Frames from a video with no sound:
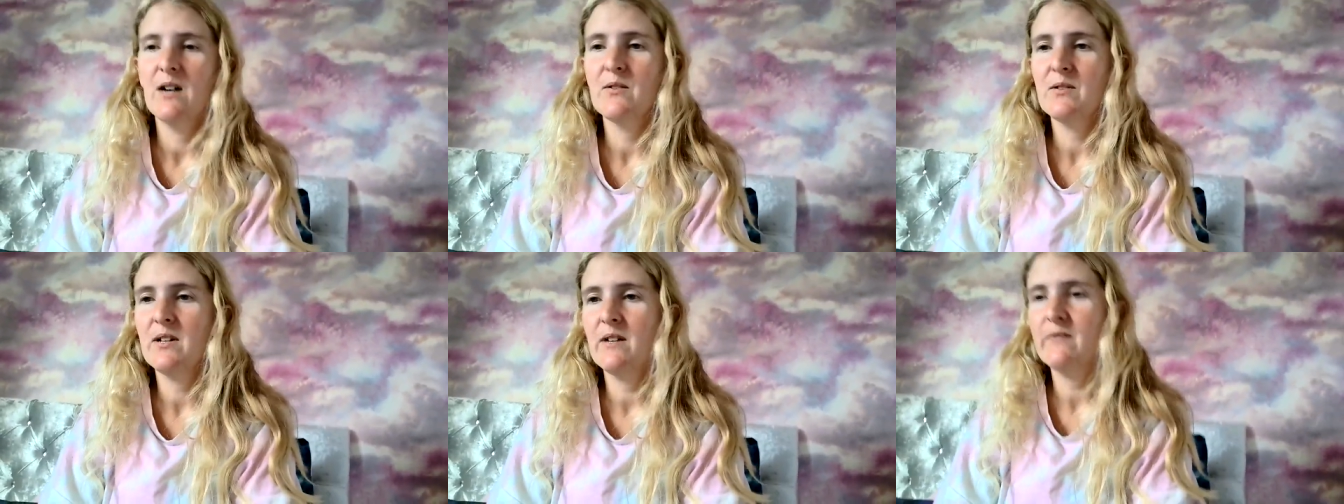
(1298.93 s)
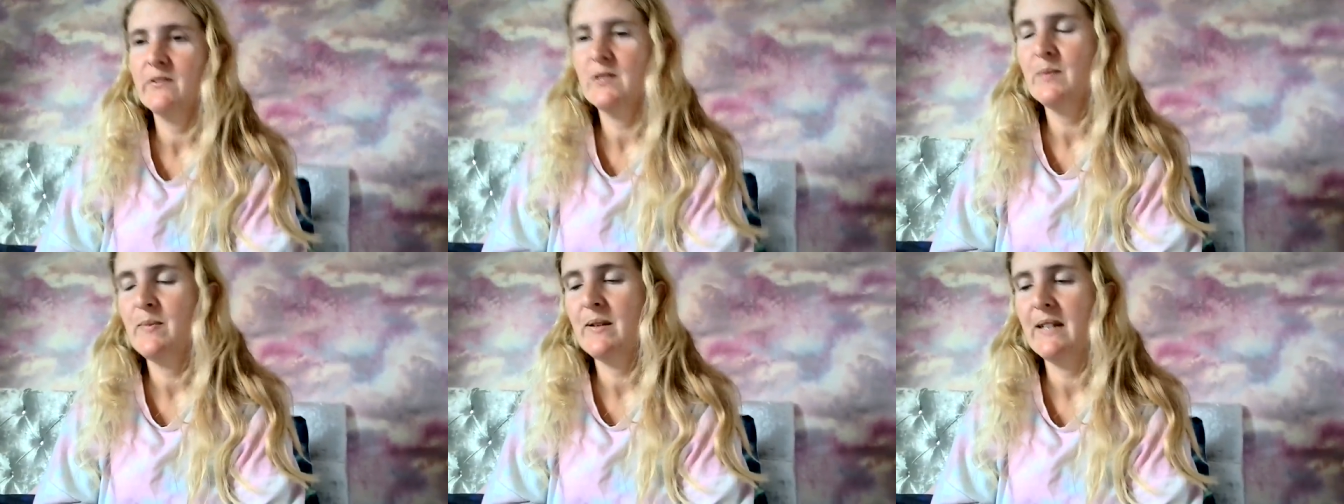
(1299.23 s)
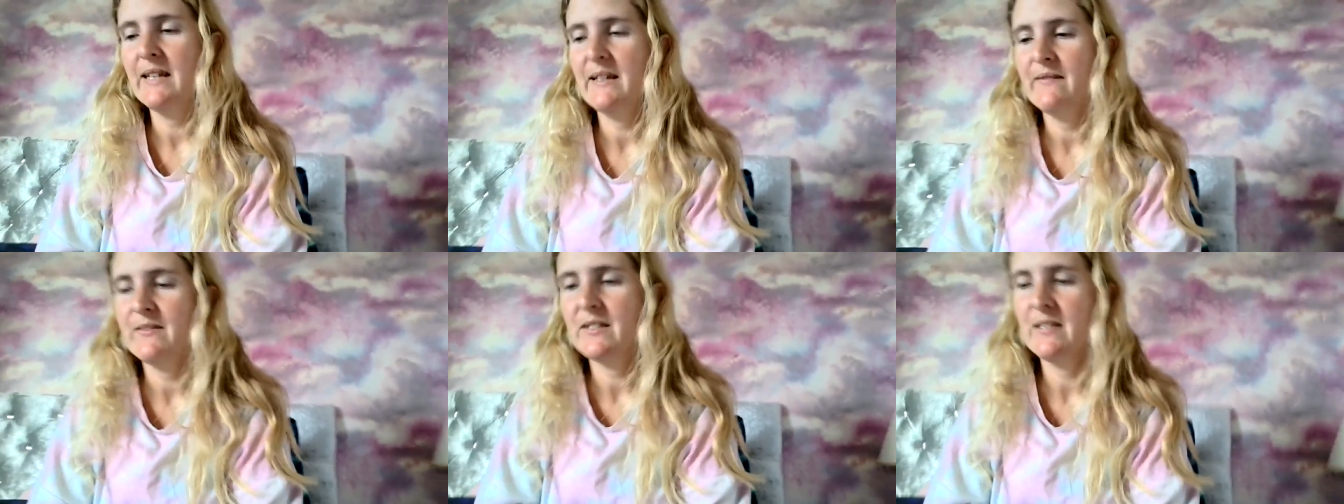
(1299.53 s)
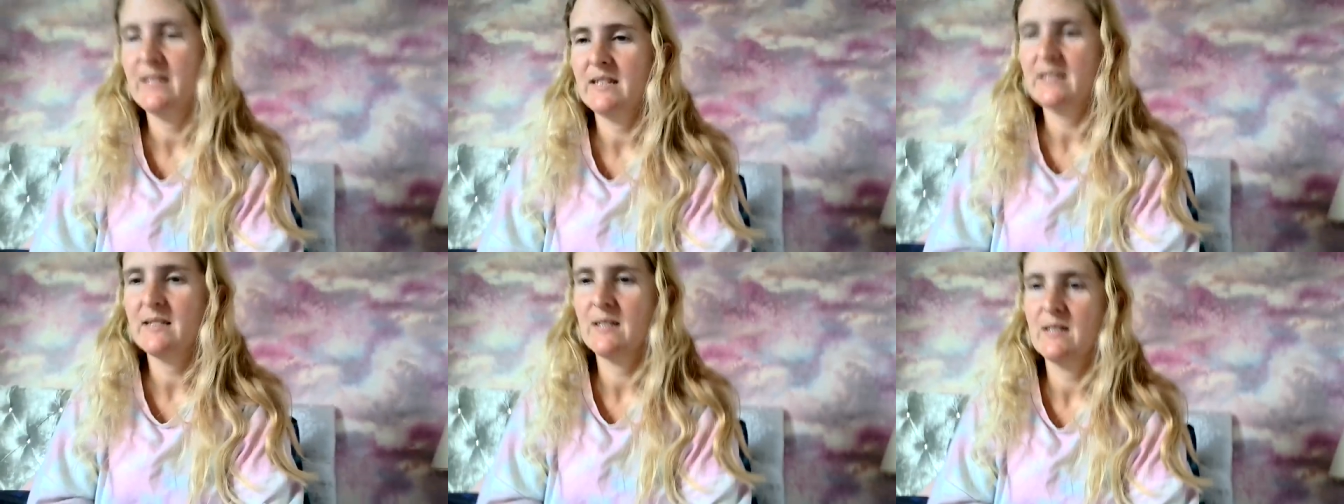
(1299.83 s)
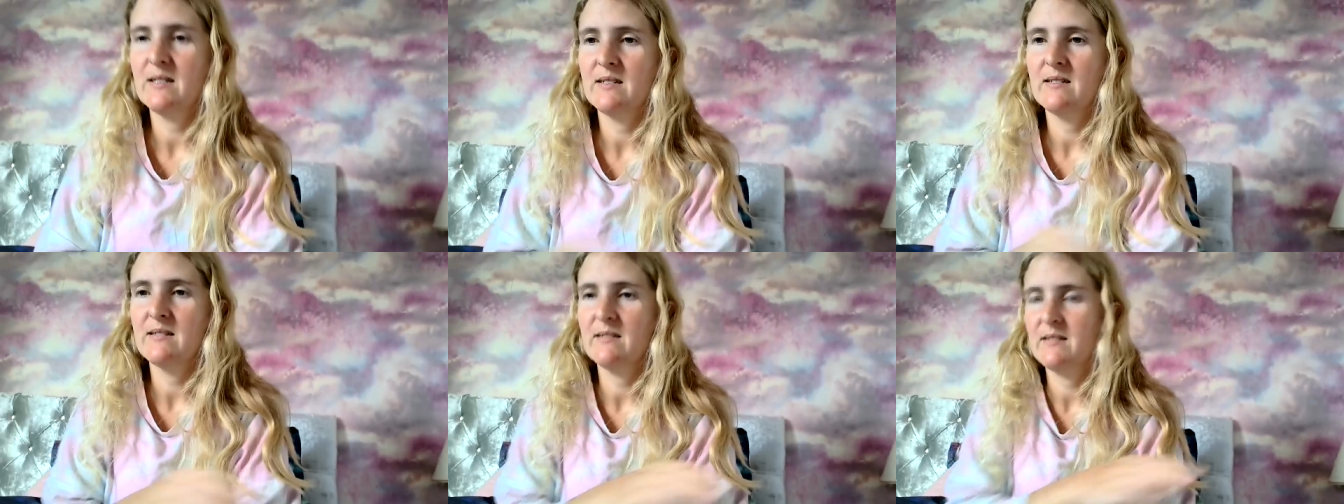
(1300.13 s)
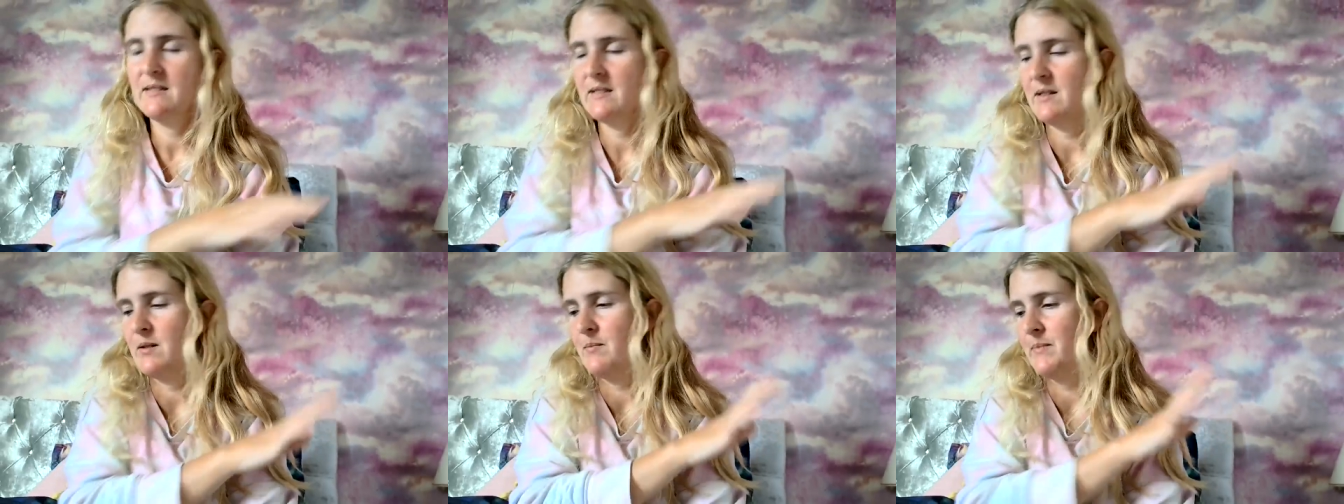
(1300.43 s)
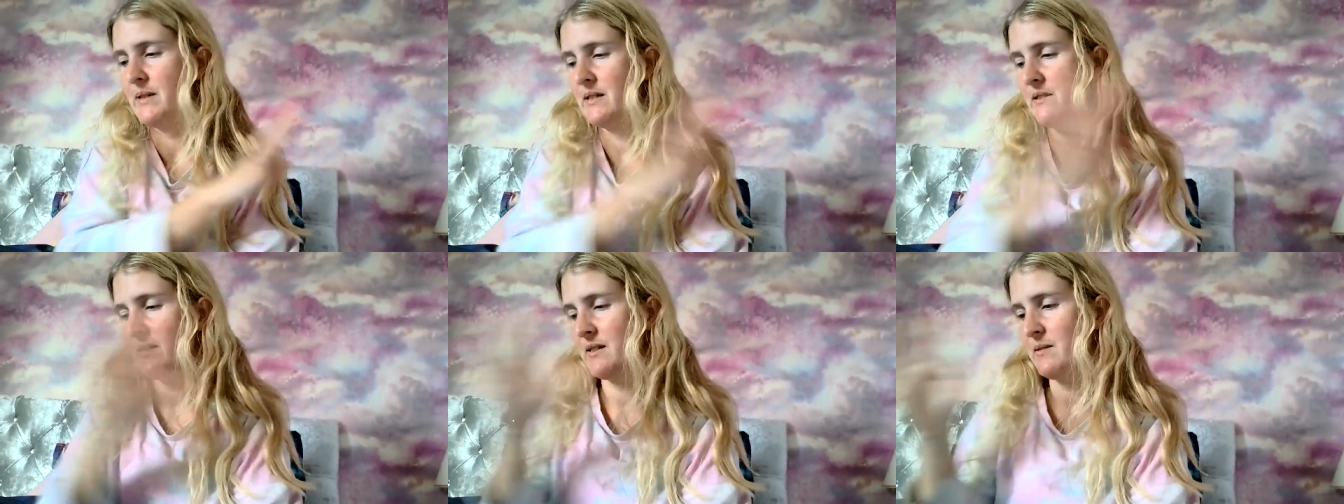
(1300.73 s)
I would love to believe that there's a, a
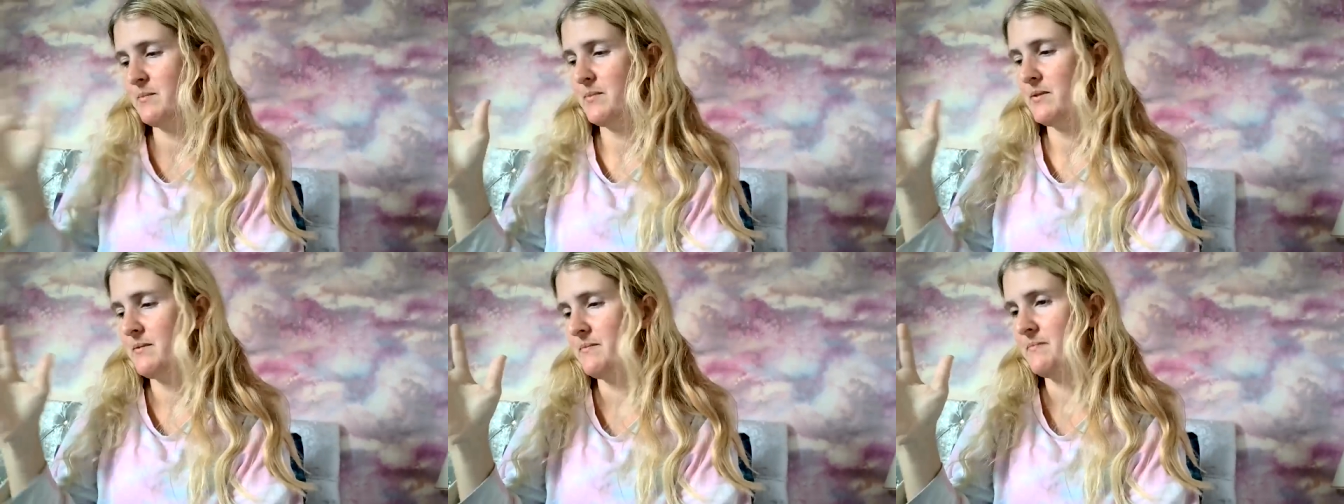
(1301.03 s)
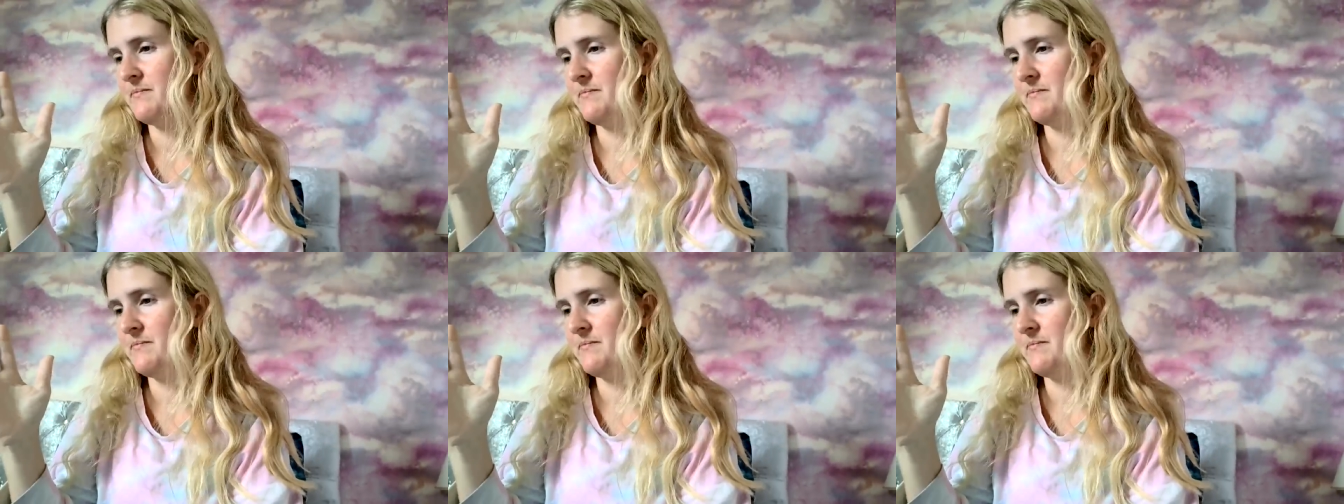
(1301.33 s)
build-up